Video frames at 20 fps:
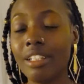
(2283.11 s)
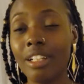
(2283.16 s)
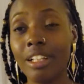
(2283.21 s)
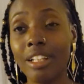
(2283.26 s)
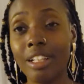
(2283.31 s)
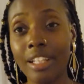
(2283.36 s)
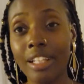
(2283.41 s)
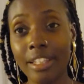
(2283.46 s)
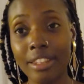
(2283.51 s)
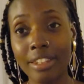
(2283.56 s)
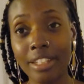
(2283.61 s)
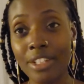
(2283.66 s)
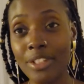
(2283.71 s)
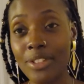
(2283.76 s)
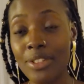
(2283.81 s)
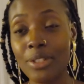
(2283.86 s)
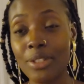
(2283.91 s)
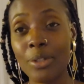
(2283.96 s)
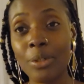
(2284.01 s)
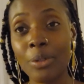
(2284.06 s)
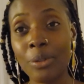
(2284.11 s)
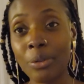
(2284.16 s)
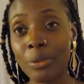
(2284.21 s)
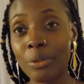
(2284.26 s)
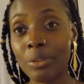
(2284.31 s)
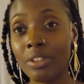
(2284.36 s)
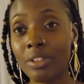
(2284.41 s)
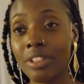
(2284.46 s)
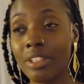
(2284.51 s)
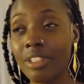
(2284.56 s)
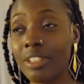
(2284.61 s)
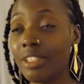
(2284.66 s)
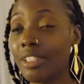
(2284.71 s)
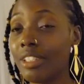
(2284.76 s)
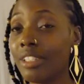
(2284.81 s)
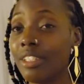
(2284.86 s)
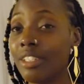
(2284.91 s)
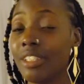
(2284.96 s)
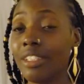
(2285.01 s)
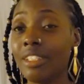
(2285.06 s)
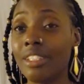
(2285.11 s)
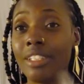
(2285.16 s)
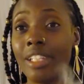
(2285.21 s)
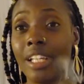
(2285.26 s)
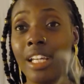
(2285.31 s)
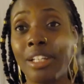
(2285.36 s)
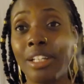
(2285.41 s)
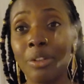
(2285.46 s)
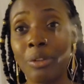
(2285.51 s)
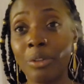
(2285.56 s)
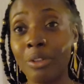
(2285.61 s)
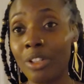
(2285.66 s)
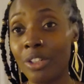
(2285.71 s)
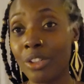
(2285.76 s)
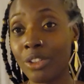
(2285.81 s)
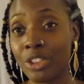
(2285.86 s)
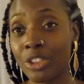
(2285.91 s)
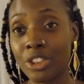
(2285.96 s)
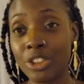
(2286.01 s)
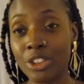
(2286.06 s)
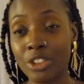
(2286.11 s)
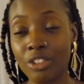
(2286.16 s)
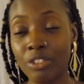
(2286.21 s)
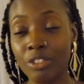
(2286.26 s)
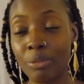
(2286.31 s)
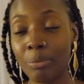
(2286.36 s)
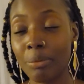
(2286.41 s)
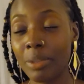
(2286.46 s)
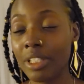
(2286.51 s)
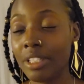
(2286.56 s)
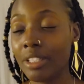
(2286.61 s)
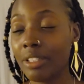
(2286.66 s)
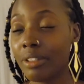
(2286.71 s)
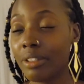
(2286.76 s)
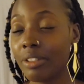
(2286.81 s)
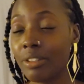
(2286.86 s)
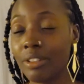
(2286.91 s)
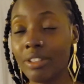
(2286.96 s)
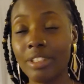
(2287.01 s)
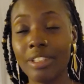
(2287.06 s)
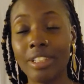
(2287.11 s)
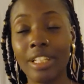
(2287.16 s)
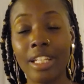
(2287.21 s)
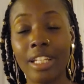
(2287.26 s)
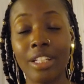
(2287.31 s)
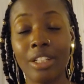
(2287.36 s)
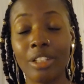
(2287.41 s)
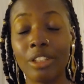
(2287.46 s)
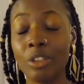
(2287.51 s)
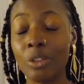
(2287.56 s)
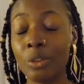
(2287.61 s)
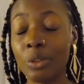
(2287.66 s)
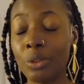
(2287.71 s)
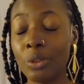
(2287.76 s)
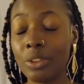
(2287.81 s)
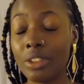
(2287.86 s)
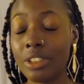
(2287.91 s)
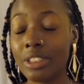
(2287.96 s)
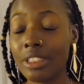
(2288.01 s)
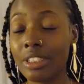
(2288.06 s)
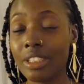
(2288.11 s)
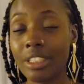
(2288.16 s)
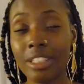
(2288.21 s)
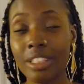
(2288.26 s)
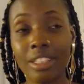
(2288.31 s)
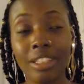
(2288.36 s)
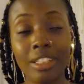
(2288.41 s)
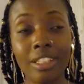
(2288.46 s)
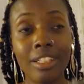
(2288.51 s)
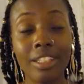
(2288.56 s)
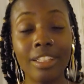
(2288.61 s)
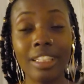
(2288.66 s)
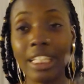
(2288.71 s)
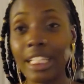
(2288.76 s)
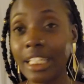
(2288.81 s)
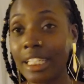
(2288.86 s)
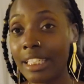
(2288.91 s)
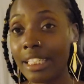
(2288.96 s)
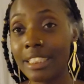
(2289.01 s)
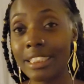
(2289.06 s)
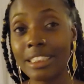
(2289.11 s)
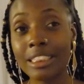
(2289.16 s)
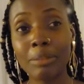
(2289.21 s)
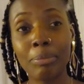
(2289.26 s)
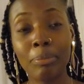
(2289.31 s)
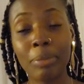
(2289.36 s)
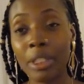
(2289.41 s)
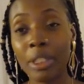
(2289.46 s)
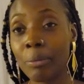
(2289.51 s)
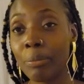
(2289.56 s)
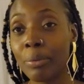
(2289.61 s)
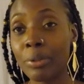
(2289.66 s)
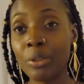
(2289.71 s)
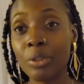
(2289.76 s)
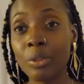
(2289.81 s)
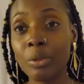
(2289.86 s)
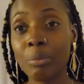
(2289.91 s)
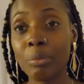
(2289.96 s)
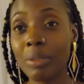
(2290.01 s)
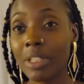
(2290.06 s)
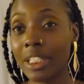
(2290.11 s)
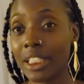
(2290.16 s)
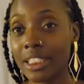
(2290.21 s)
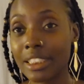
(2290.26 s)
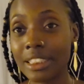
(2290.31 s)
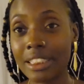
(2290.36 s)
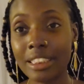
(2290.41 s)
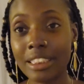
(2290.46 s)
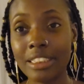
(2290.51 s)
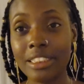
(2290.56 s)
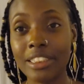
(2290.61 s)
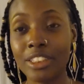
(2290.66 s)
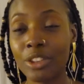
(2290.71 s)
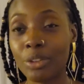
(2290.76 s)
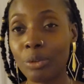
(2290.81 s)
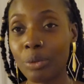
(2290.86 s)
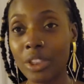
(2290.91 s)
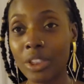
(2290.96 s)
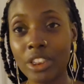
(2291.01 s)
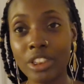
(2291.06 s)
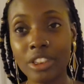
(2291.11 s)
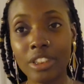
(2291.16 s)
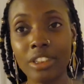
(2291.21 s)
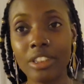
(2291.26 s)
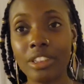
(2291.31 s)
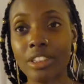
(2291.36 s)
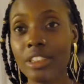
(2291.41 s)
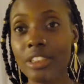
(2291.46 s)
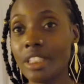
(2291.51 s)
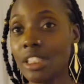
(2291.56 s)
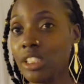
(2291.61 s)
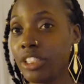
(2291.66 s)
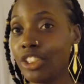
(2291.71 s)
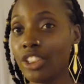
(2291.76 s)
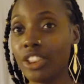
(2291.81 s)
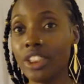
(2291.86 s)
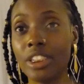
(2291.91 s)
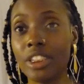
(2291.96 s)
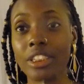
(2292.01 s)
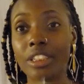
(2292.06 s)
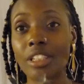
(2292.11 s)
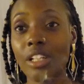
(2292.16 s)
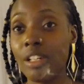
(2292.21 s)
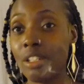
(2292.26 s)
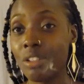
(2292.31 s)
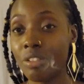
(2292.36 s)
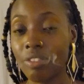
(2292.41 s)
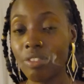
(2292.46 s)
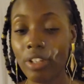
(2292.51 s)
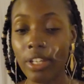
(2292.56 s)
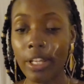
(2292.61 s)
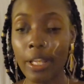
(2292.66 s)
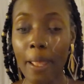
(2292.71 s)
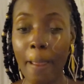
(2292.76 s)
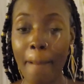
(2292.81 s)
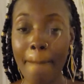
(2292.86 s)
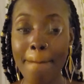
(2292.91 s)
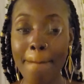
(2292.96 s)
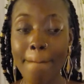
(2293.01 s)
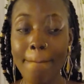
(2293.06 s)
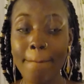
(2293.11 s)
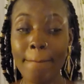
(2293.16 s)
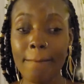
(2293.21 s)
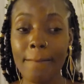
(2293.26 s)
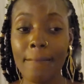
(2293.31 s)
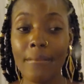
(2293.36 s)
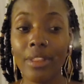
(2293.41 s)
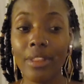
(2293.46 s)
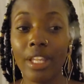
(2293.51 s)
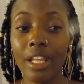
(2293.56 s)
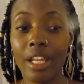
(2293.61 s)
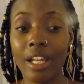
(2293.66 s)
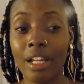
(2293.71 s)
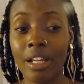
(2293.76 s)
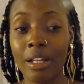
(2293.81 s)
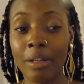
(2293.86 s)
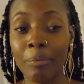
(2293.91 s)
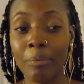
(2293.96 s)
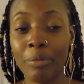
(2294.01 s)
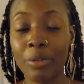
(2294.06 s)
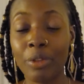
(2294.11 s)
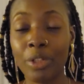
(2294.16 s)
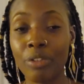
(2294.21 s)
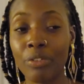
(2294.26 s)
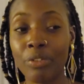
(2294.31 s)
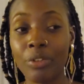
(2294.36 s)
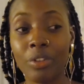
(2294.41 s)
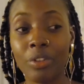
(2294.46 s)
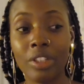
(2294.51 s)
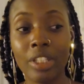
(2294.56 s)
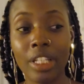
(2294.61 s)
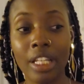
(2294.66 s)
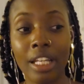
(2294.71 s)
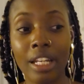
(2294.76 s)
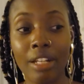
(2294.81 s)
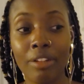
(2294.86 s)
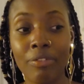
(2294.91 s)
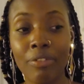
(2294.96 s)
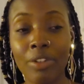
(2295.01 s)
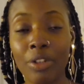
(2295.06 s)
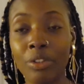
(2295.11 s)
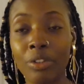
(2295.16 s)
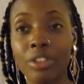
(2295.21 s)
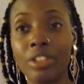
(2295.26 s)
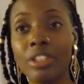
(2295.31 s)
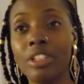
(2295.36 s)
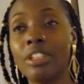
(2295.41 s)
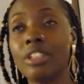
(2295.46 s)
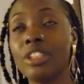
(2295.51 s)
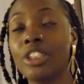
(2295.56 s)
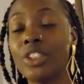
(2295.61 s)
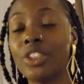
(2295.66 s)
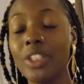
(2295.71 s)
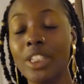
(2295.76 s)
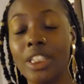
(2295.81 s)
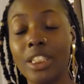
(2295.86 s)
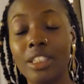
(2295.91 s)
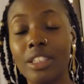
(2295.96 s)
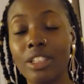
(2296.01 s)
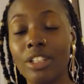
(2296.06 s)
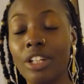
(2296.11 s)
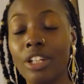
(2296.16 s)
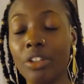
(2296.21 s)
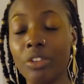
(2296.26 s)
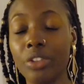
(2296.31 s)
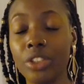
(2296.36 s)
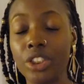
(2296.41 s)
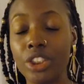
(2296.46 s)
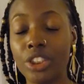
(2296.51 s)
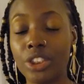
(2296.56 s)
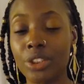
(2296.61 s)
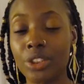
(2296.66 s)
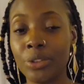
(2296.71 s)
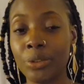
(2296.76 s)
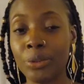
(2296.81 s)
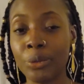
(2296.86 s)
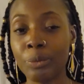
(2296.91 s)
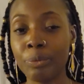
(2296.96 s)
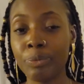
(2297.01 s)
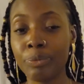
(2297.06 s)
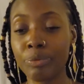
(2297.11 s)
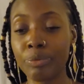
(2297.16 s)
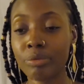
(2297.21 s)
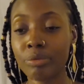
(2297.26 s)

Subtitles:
let things go that no longer serve me. That includes things, people, places, situations, energies, all of it. I'm grateful that I found the strength and the courage to